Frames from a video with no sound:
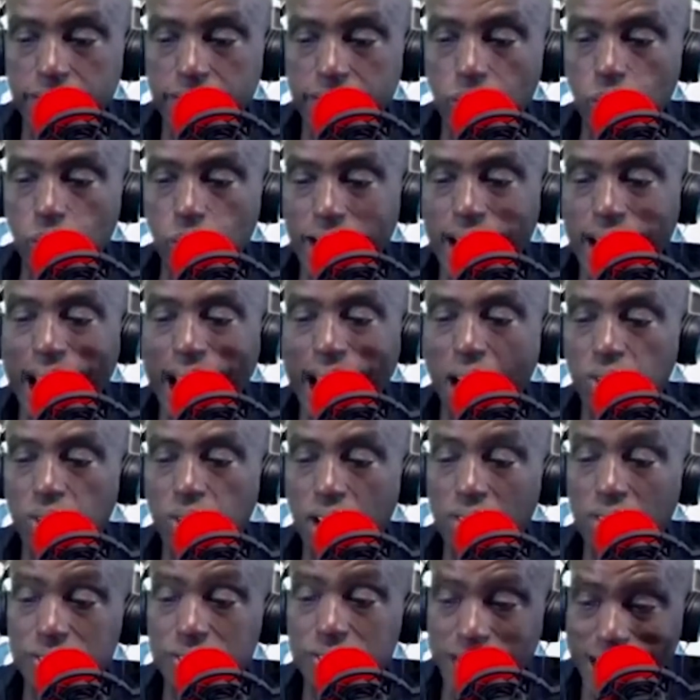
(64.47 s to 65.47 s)
even when
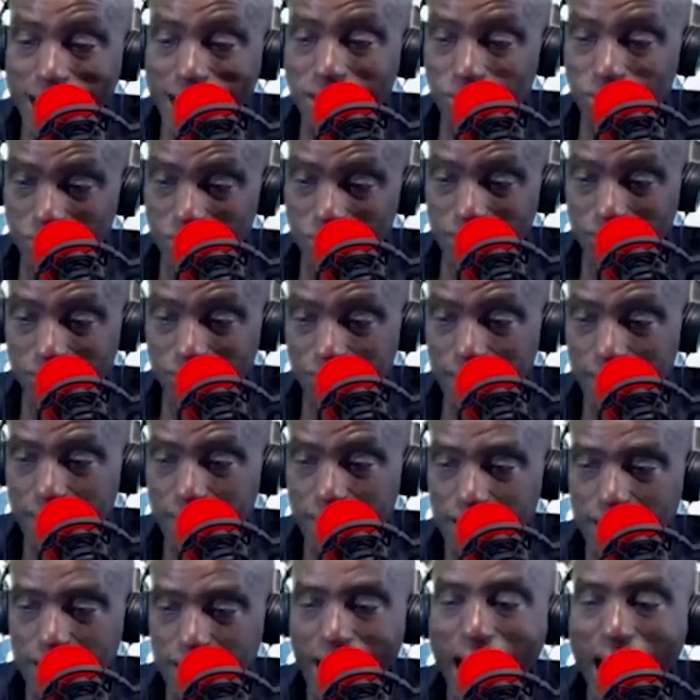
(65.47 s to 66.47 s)
out of town.
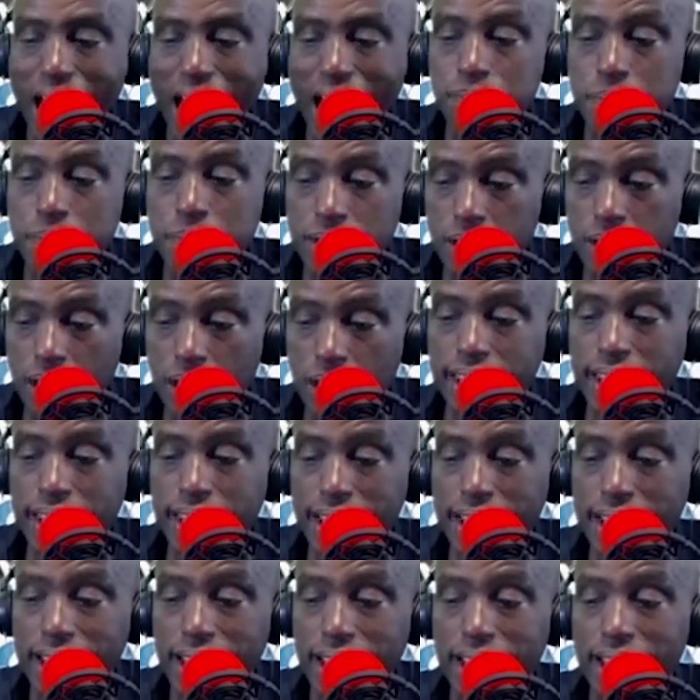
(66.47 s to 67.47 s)
I've been
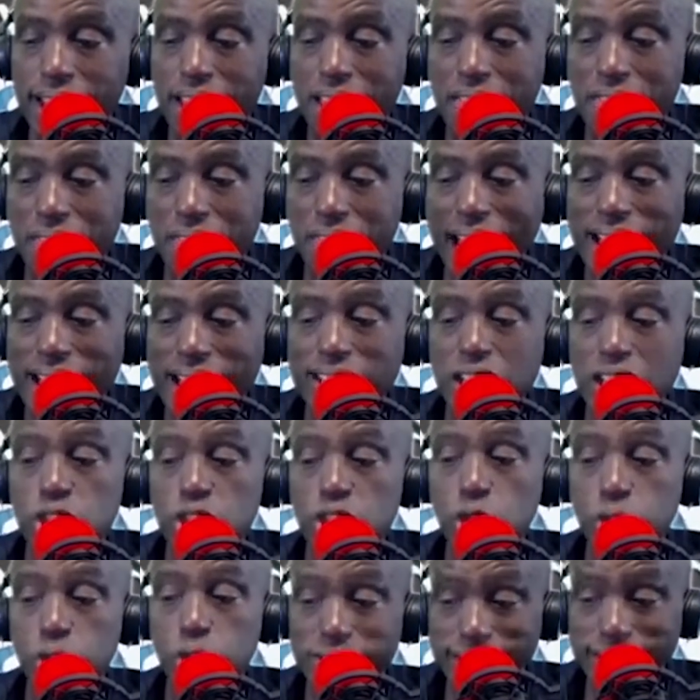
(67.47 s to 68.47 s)
lucky that
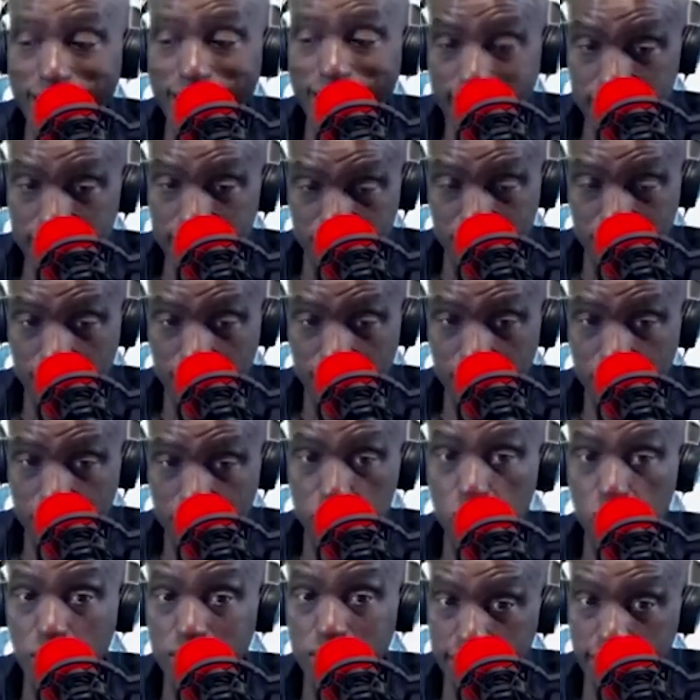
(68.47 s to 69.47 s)
to date,
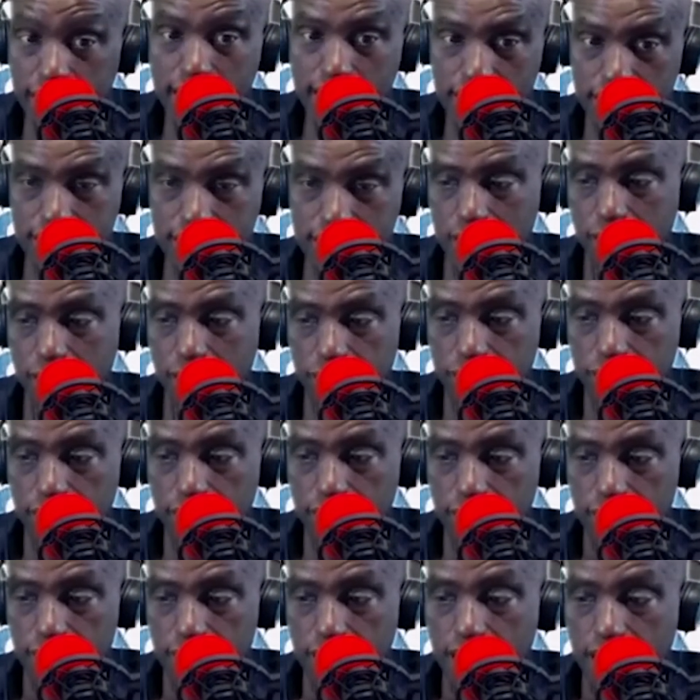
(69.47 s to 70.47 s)
to date,
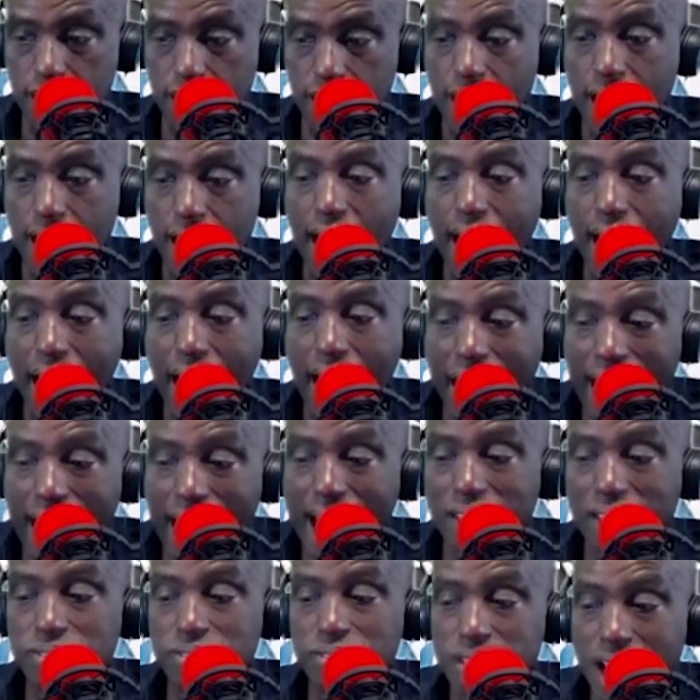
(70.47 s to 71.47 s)

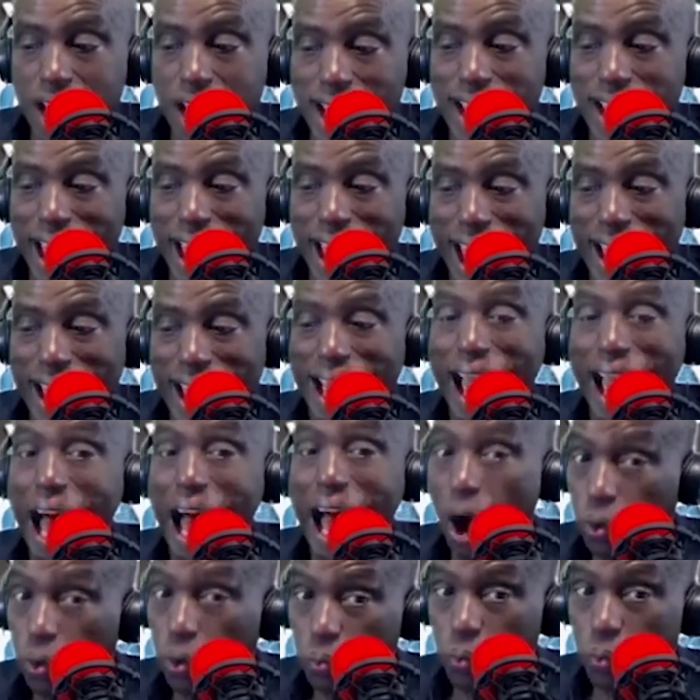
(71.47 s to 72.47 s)
I have not had
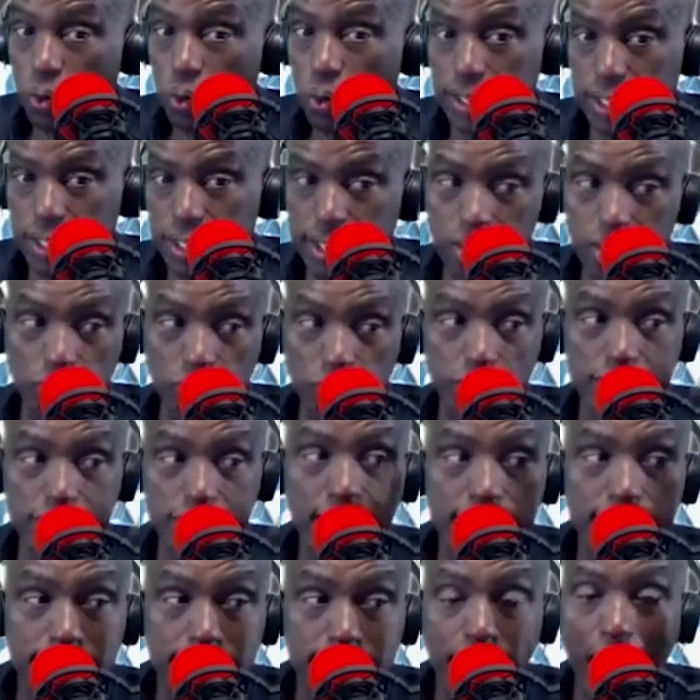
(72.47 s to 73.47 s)
outwardly,
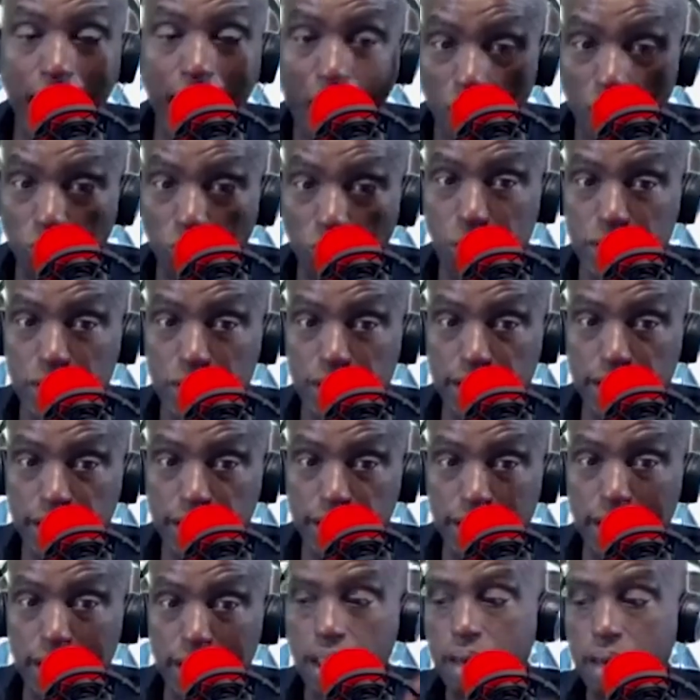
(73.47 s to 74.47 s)
notice I said
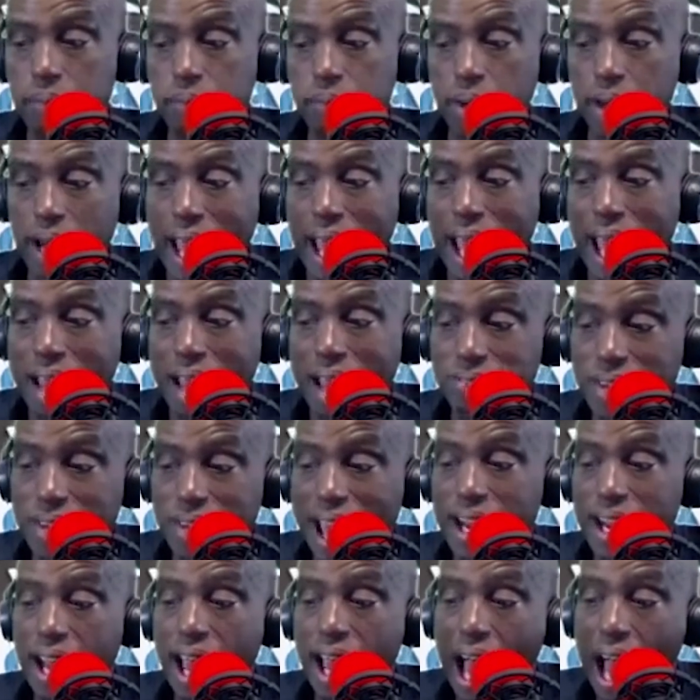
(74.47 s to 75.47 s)
outwardly, but I have
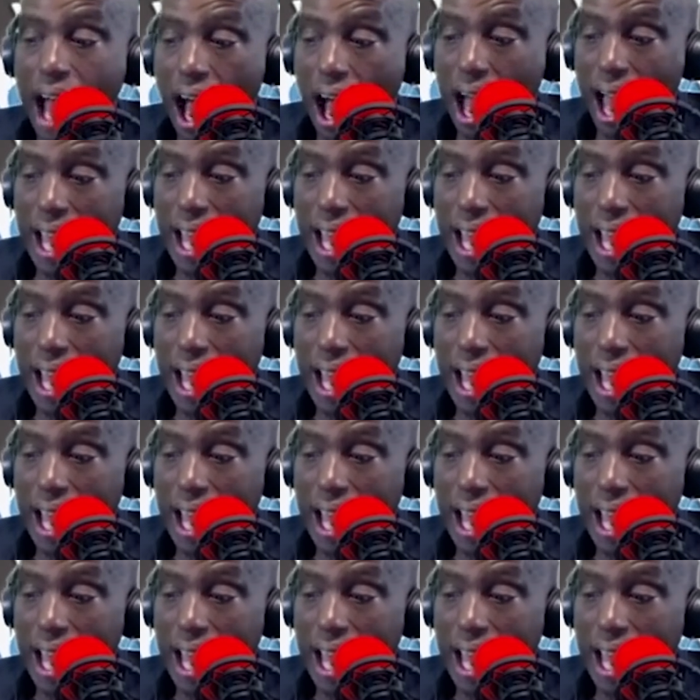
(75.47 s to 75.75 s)
not